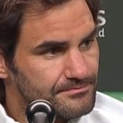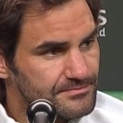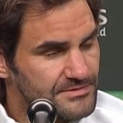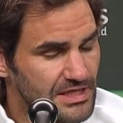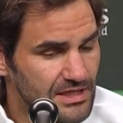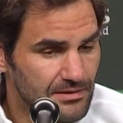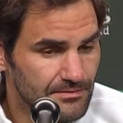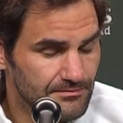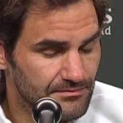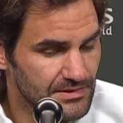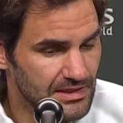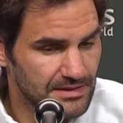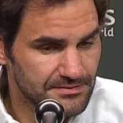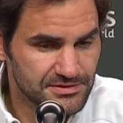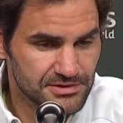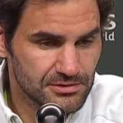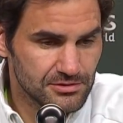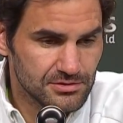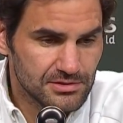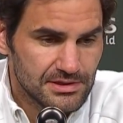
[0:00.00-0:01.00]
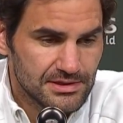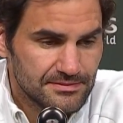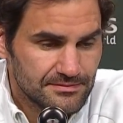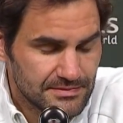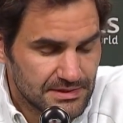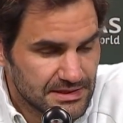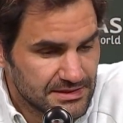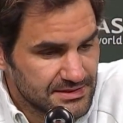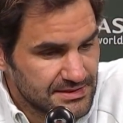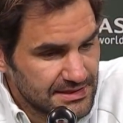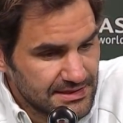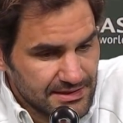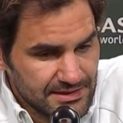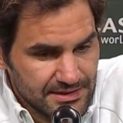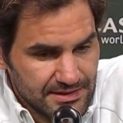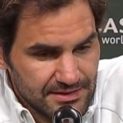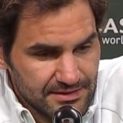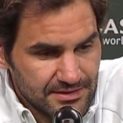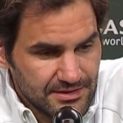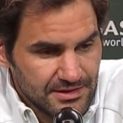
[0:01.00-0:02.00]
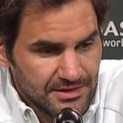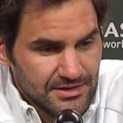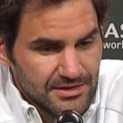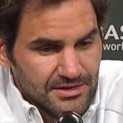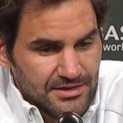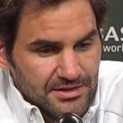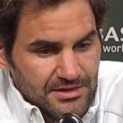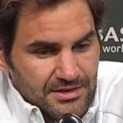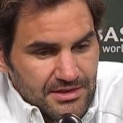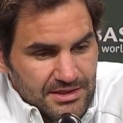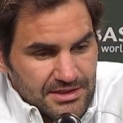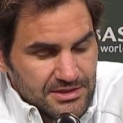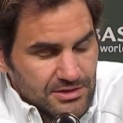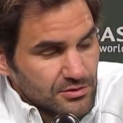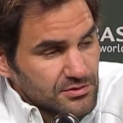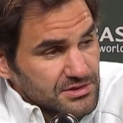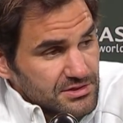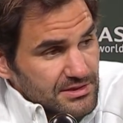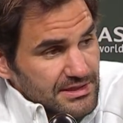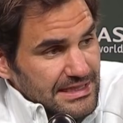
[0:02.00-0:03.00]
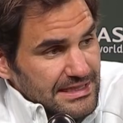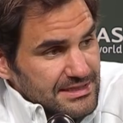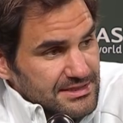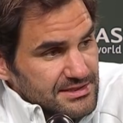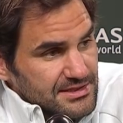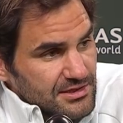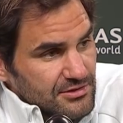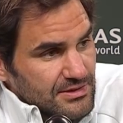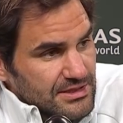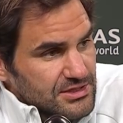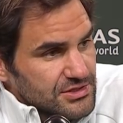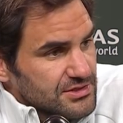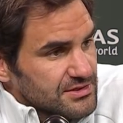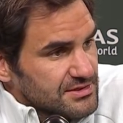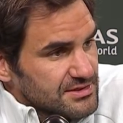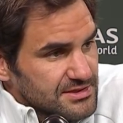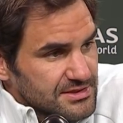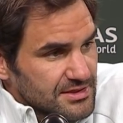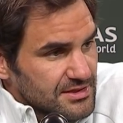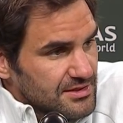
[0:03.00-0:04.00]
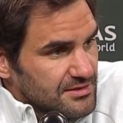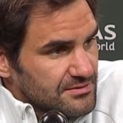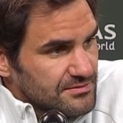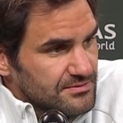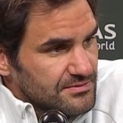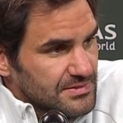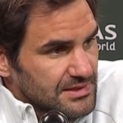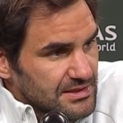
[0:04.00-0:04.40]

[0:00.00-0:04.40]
Yeah, absolutely. I think he's always going to ask the questions, you know.